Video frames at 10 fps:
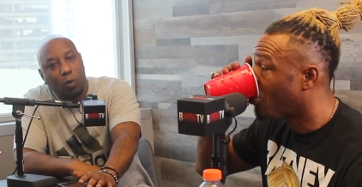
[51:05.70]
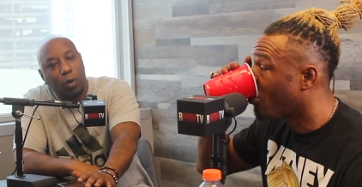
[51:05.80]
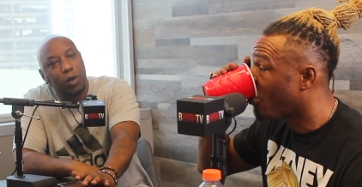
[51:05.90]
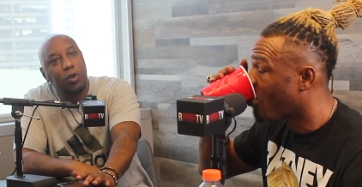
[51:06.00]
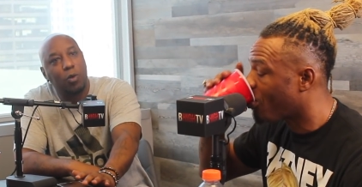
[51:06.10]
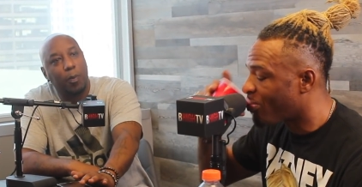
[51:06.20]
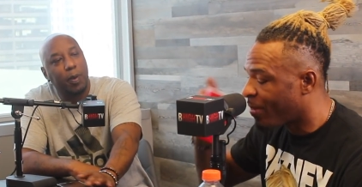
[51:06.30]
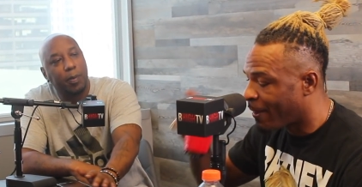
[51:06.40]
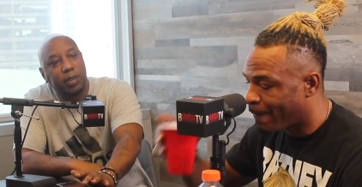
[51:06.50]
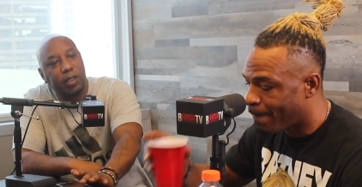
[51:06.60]
Speaker 1: what do you want
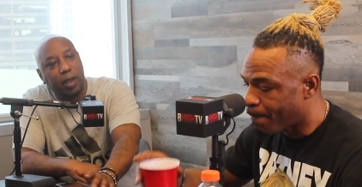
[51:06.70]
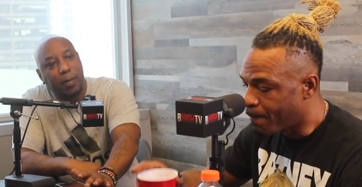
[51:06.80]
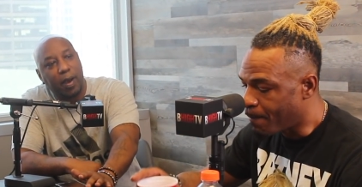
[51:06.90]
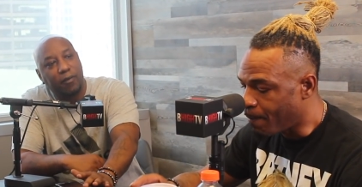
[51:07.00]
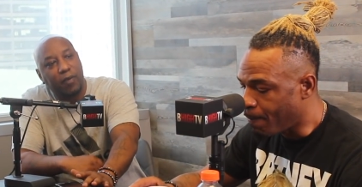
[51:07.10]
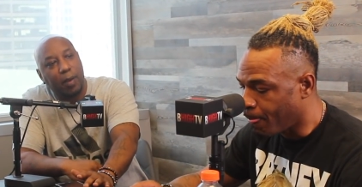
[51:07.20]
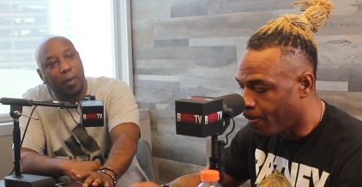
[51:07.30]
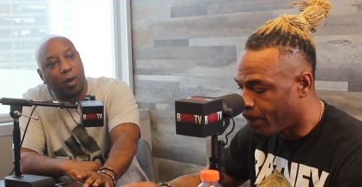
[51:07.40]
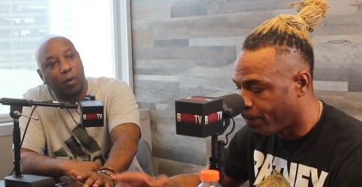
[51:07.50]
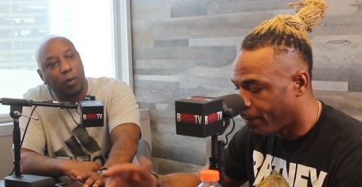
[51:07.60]
people to say about
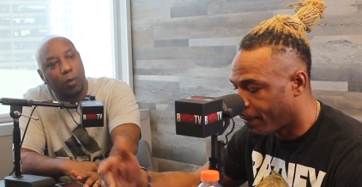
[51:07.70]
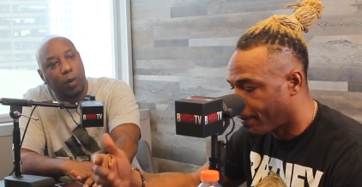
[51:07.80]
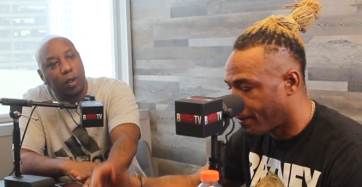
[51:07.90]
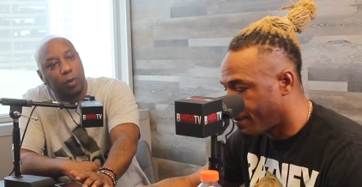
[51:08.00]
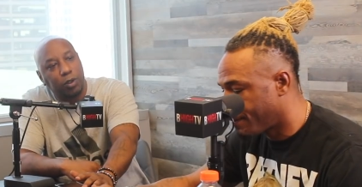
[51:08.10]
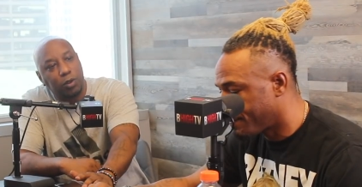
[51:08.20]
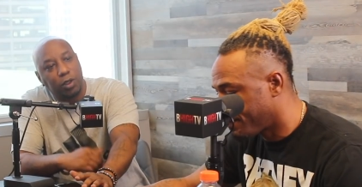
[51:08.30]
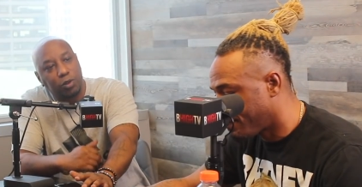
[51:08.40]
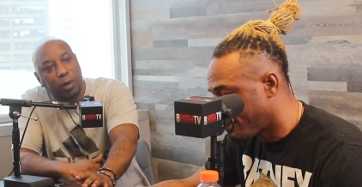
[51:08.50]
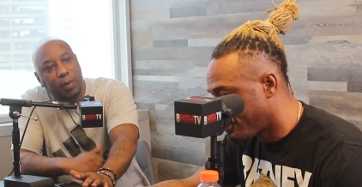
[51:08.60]
Fabo? What, what you
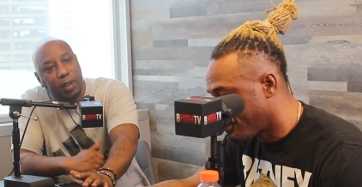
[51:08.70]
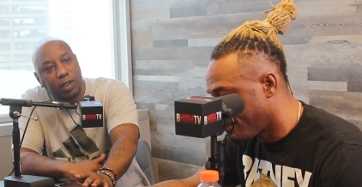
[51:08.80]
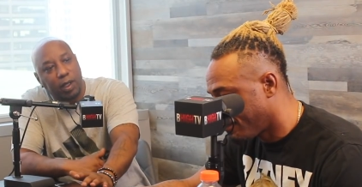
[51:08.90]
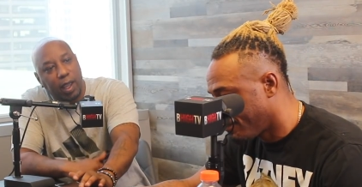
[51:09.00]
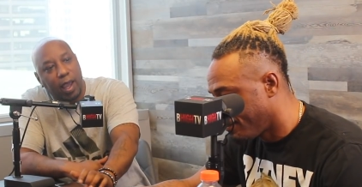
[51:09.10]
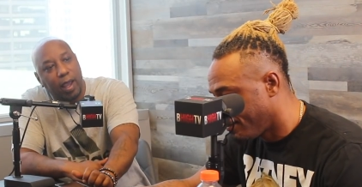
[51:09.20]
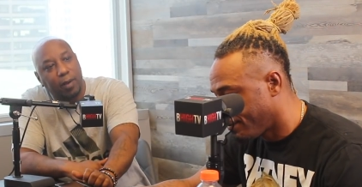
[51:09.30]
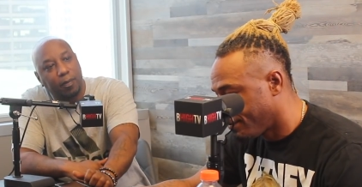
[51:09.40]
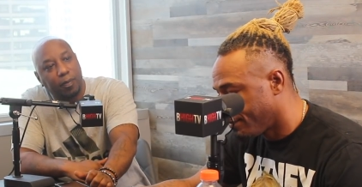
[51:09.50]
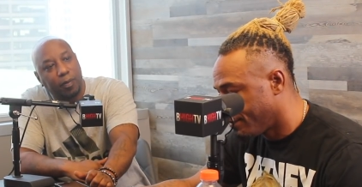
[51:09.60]
contributed to the
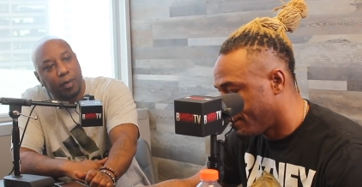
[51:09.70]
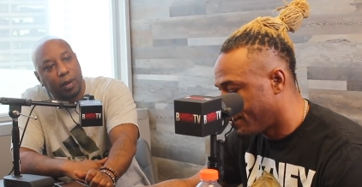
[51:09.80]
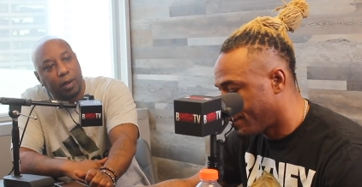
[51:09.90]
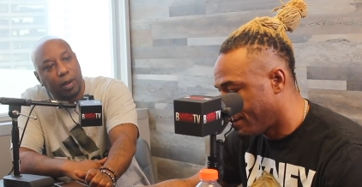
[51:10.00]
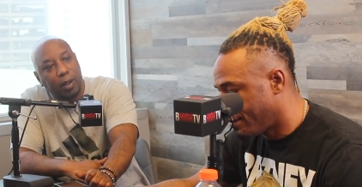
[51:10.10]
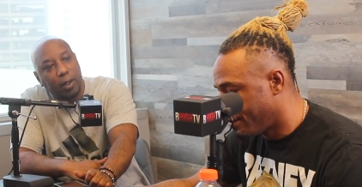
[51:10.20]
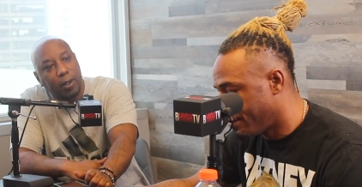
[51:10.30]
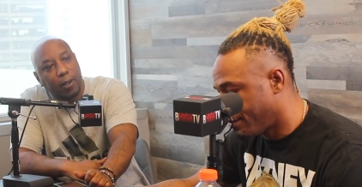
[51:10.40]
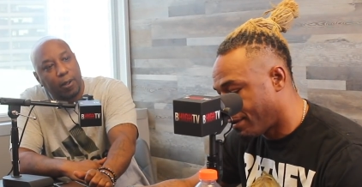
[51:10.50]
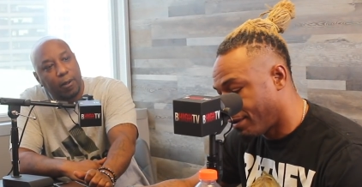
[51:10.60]
game?
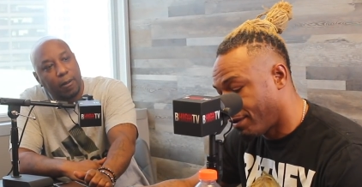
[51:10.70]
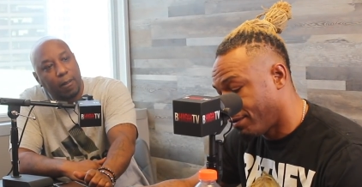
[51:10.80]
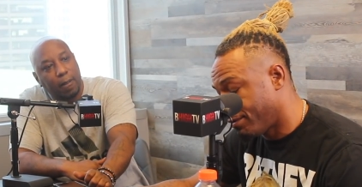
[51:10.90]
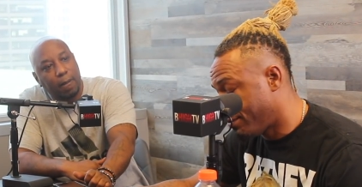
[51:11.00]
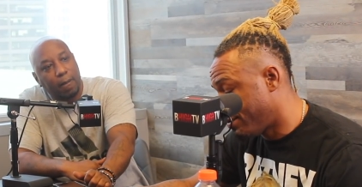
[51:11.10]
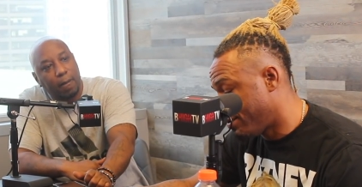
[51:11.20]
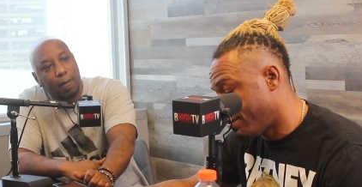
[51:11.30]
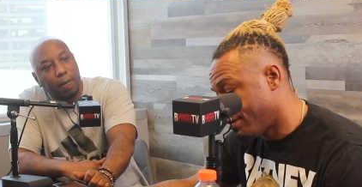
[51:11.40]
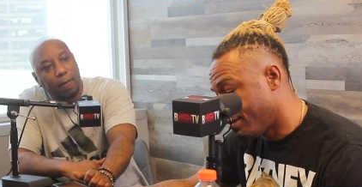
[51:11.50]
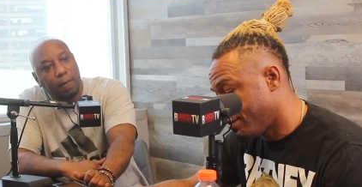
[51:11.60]
Speaker 2: Oh,
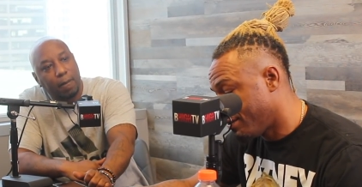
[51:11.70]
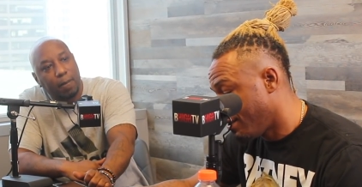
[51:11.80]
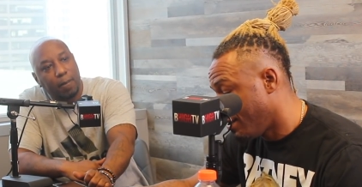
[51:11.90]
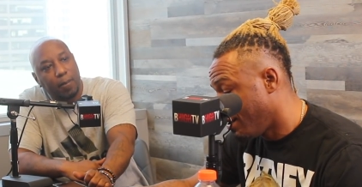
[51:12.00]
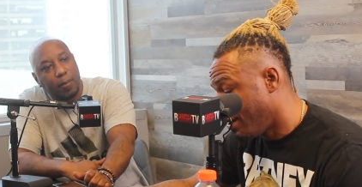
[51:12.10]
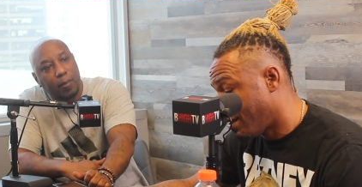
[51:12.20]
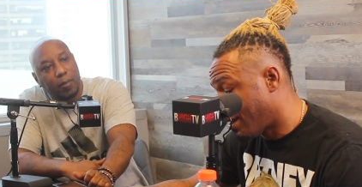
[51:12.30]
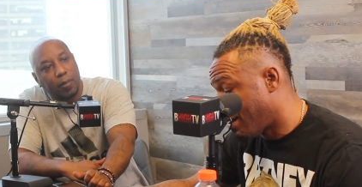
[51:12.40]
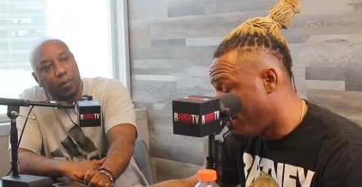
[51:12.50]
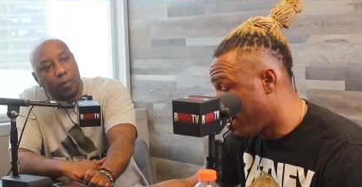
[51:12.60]
that's a good.
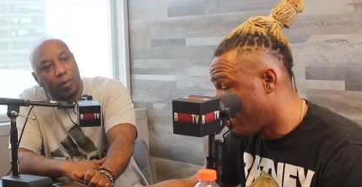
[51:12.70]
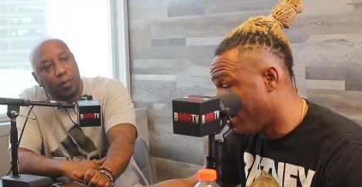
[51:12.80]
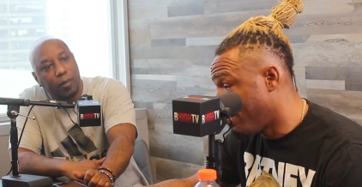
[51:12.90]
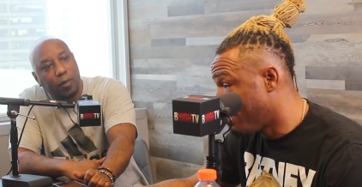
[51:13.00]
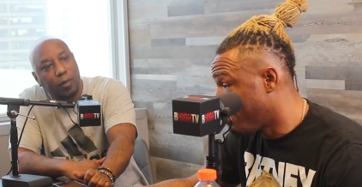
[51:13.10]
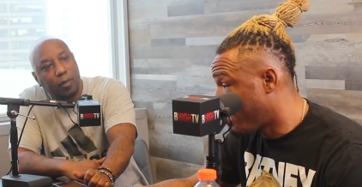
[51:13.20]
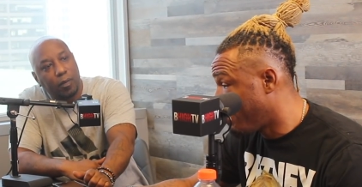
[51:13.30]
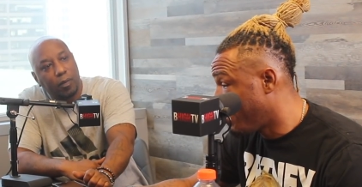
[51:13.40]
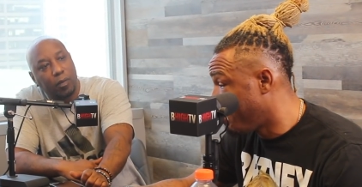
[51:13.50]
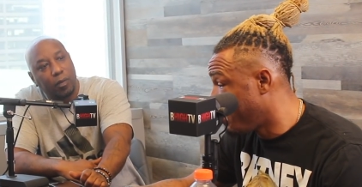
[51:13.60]
One. I basically want them to say
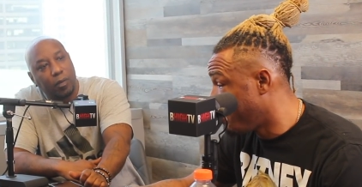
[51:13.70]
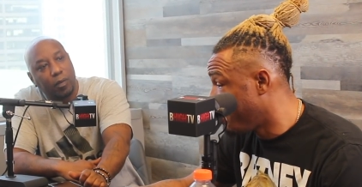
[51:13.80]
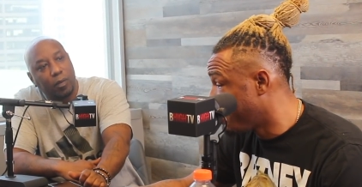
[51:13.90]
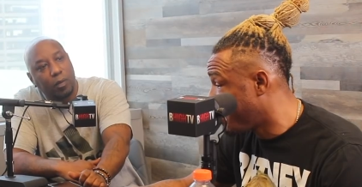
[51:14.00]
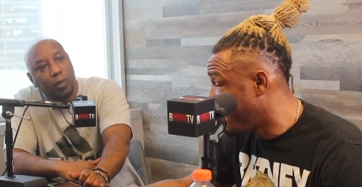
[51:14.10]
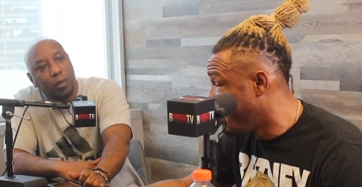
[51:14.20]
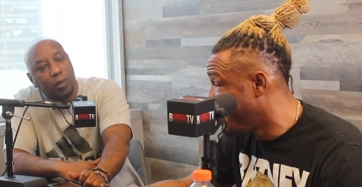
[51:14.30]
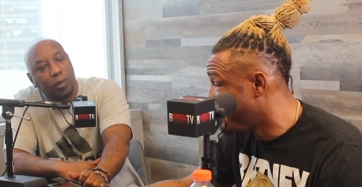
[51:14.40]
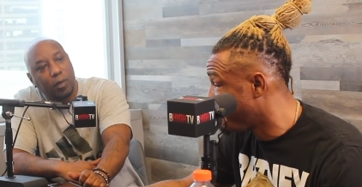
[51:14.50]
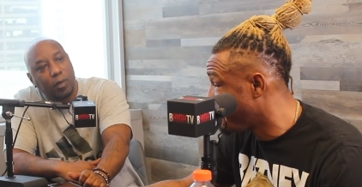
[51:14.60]
whatever they want to say.
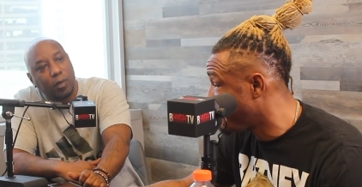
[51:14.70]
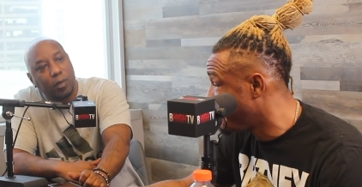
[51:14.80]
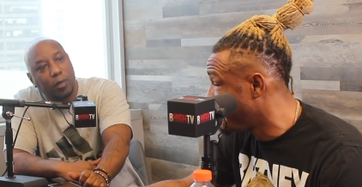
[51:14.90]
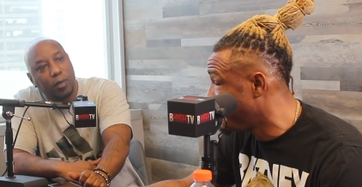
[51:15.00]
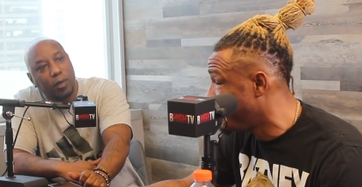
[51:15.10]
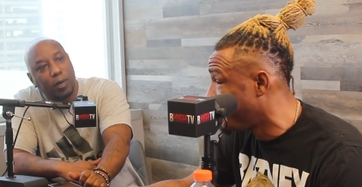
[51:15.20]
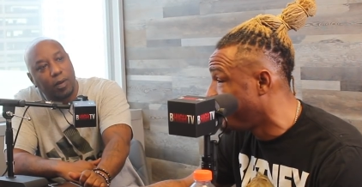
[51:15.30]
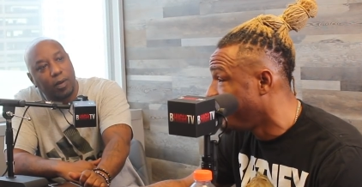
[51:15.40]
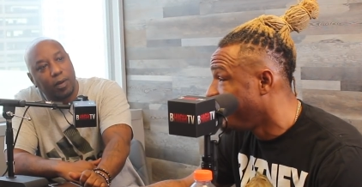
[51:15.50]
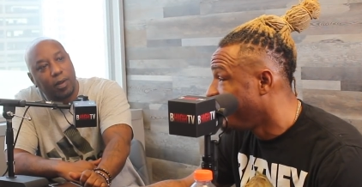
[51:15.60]
Mm-mm. You
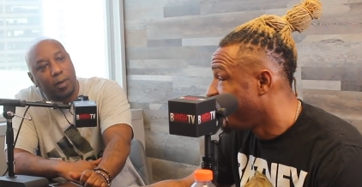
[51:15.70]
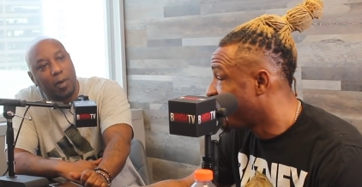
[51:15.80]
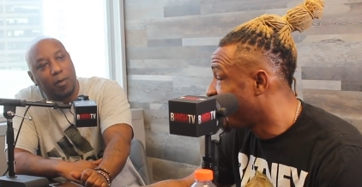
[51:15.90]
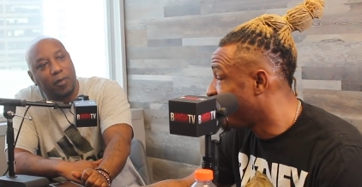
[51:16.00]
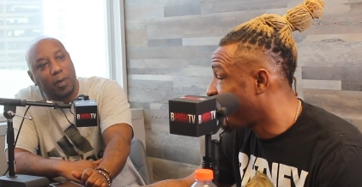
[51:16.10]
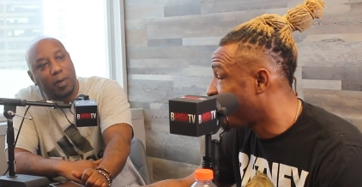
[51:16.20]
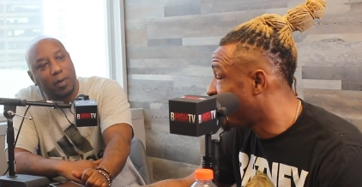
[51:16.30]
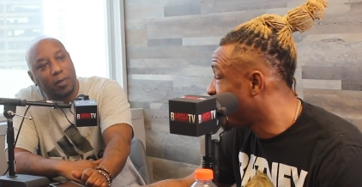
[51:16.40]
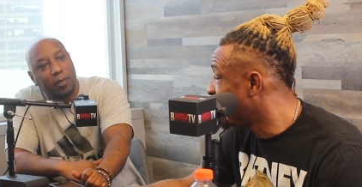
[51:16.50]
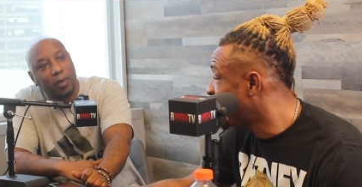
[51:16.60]
know, because that's what they're gonna